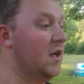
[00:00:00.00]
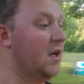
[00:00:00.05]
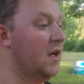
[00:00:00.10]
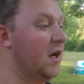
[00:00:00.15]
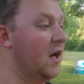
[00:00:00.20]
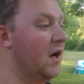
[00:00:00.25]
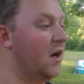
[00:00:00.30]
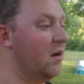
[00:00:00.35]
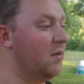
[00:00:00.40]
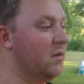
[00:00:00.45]

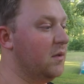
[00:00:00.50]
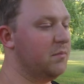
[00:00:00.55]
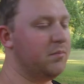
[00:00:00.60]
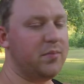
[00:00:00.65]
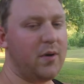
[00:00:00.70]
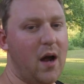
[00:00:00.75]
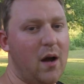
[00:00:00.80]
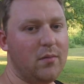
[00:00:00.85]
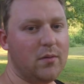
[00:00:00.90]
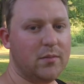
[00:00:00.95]
and
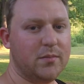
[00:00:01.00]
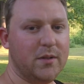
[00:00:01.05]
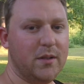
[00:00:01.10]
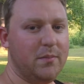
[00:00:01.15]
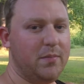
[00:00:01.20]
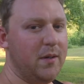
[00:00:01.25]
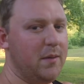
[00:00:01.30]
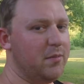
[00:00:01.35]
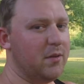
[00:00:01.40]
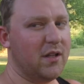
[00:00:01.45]
probably
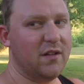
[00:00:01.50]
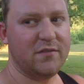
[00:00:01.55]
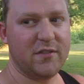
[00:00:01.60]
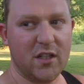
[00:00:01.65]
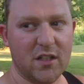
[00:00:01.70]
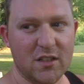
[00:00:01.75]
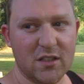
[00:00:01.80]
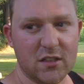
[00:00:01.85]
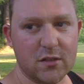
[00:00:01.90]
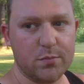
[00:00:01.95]
people have
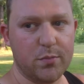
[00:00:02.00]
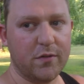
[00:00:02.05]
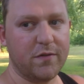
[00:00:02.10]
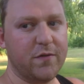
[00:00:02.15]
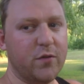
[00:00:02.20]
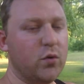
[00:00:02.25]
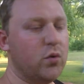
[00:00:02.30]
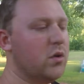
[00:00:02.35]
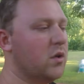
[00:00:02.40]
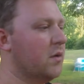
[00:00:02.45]
done this
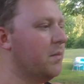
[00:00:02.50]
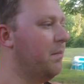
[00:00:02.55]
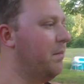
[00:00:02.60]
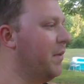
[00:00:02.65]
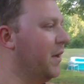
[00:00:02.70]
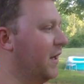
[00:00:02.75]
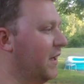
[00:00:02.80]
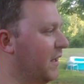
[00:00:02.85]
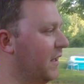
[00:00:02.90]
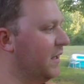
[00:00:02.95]
before,
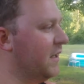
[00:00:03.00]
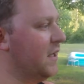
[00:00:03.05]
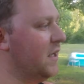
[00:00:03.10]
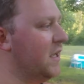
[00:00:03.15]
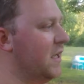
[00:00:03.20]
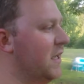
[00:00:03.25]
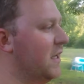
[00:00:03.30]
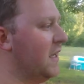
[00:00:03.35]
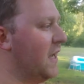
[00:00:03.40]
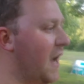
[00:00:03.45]
but
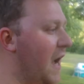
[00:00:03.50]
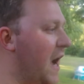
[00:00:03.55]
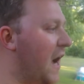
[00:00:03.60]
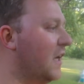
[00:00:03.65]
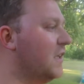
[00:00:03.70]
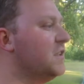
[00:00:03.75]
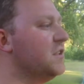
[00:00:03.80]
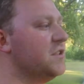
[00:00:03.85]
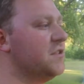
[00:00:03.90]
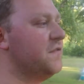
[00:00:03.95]
I
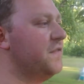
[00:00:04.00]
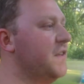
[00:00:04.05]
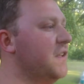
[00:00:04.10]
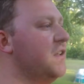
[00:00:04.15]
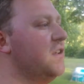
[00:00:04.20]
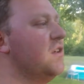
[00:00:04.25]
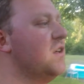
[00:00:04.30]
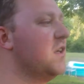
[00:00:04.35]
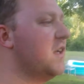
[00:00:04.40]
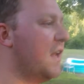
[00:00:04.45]
just
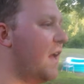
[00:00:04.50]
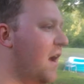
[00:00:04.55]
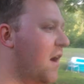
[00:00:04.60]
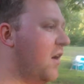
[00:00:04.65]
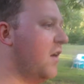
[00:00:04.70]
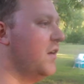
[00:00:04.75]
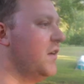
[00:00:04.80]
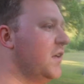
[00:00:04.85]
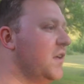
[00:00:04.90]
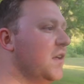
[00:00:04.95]
figured it out
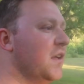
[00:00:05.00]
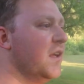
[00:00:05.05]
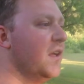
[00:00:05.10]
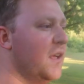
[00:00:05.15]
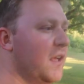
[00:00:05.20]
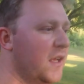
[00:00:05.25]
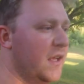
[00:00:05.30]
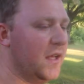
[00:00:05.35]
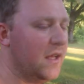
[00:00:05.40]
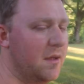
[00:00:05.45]
and
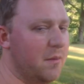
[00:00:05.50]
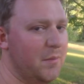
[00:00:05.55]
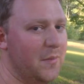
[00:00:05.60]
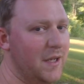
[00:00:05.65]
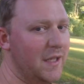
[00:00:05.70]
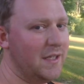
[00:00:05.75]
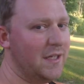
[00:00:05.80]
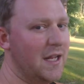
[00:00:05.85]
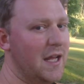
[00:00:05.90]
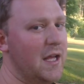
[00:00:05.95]
it
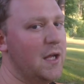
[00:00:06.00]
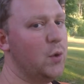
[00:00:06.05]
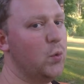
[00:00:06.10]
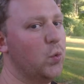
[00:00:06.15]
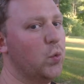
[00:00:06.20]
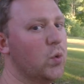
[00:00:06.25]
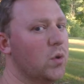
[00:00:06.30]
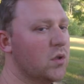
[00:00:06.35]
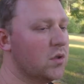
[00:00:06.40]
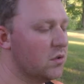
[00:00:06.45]
made a
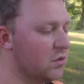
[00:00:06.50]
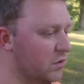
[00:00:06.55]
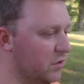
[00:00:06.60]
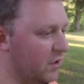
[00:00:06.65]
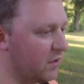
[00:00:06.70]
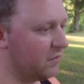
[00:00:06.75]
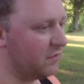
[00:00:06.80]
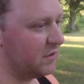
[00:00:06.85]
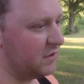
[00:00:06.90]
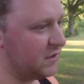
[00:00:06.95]
world
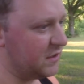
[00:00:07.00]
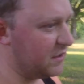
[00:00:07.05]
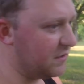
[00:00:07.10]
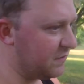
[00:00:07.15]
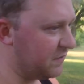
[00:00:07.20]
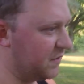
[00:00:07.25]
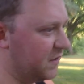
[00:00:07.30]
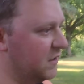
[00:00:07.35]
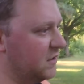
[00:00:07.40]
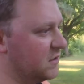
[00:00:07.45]
of a
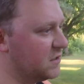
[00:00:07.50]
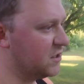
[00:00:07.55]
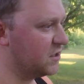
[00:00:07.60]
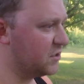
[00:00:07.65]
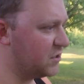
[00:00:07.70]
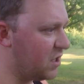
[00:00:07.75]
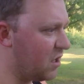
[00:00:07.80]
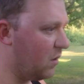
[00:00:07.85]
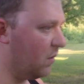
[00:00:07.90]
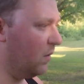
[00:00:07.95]
difference.
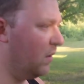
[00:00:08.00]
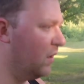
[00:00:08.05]
So